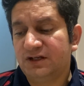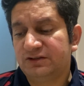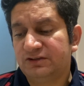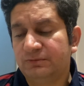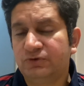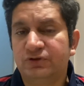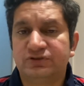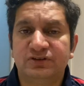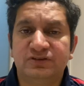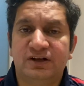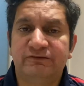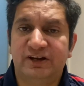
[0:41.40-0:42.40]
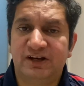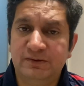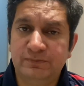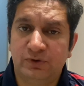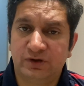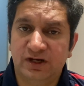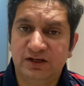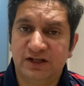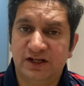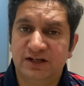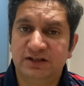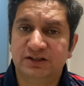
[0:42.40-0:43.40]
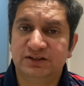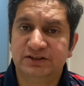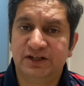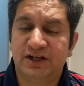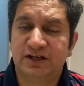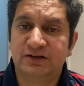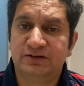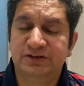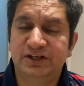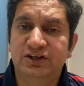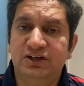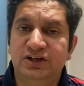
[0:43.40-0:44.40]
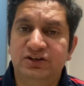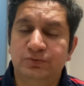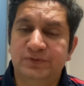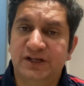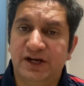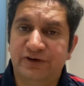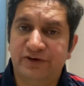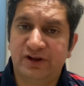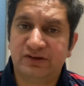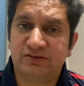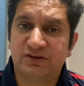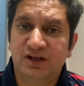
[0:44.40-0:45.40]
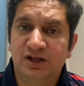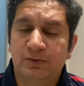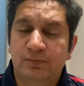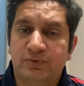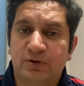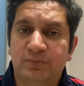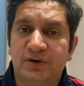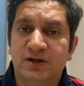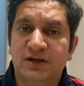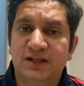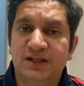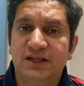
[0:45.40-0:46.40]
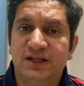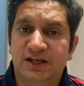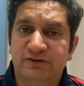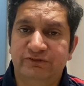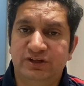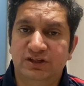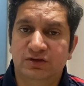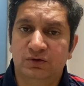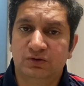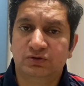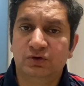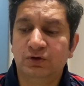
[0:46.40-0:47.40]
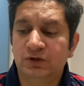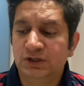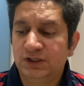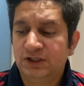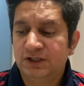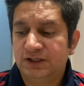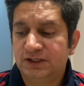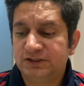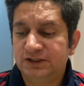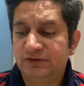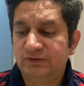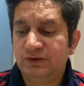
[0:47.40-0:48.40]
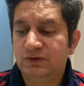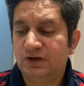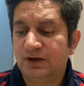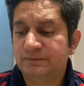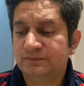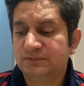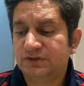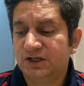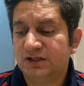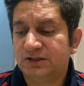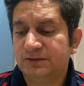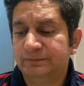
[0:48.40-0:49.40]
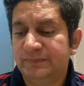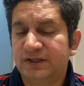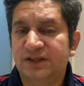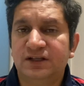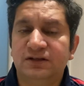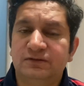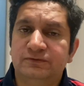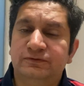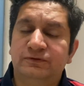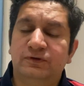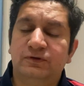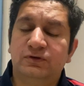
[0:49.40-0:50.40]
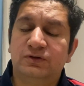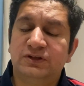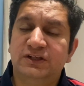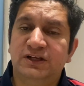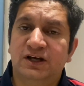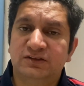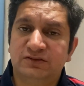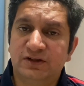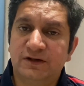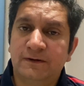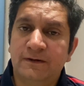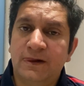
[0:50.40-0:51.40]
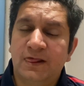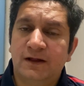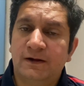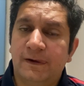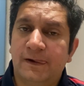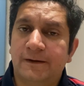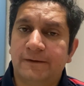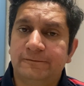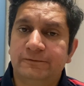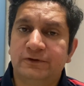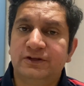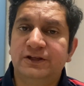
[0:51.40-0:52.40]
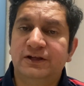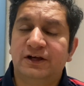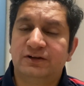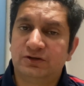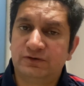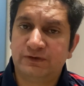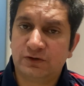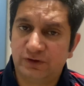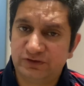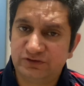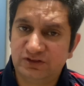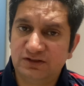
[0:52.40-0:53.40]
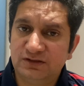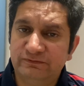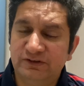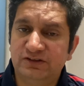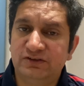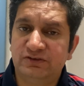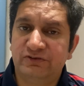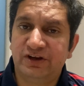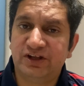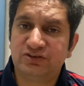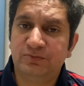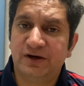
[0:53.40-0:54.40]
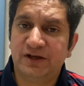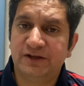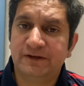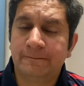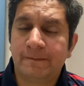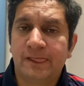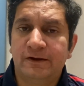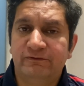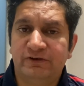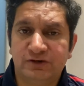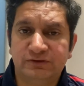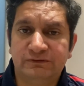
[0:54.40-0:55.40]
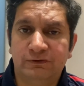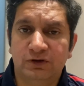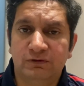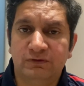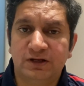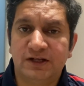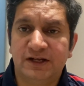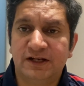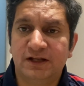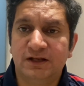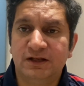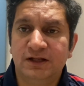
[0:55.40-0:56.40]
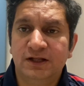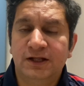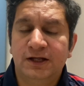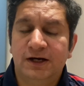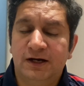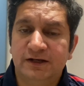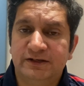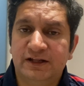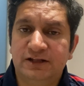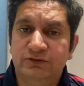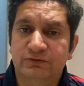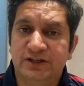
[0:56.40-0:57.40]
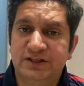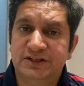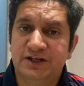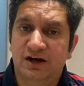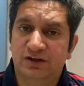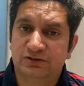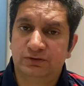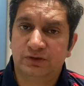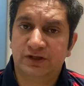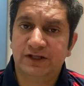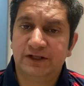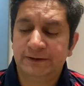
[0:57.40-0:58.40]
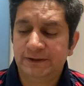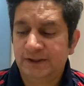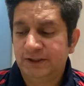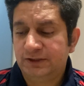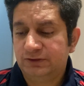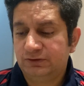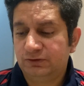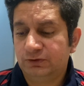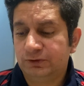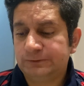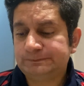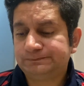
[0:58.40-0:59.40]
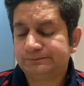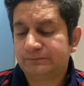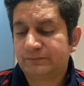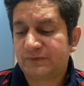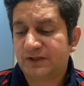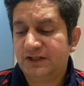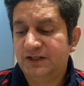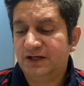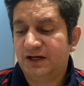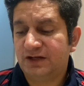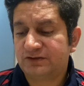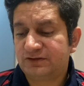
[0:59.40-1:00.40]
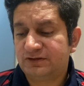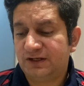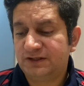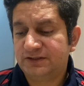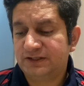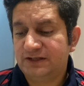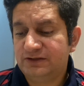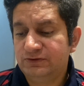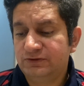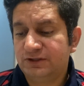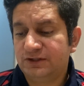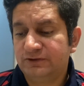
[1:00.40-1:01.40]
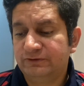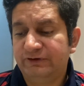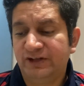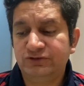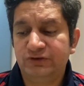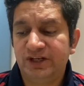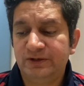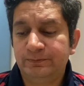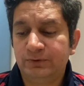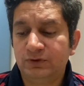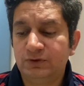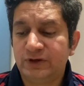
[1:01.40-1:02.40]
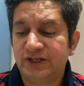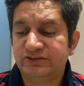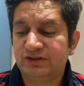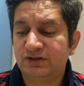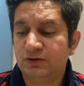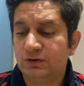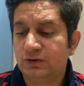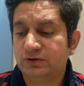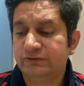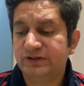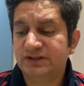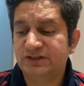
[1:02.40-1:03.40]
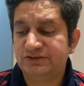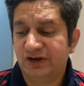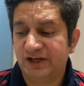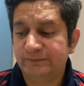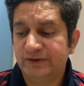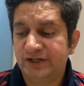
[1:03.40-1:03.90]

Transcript: some questions are very important, and they are needed to be addressed properly in a vlog. So this vlog I'm making for the answer of a question which is raised by one of the followers, and I'll tell you what he asked, okay? So he asked, I'll tell you, when you input location along with time,